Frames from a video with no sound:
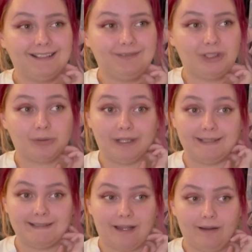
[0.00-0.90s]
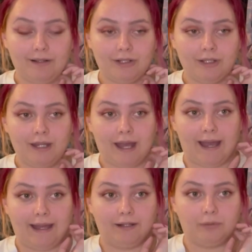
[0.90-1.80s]
which really sucked.
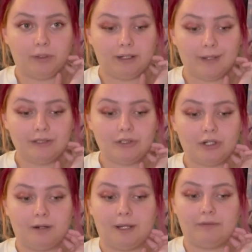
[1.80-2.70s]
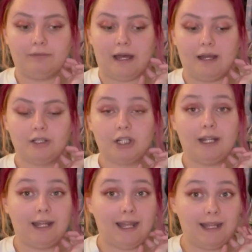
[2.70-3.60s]
And when I messaged her about the flash,
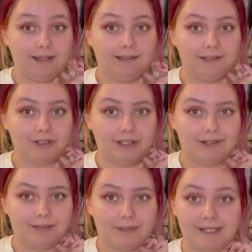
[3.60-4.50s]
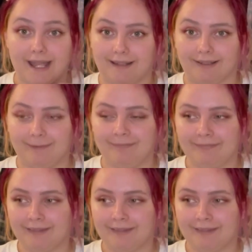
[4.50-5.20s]
it had literally just been taken.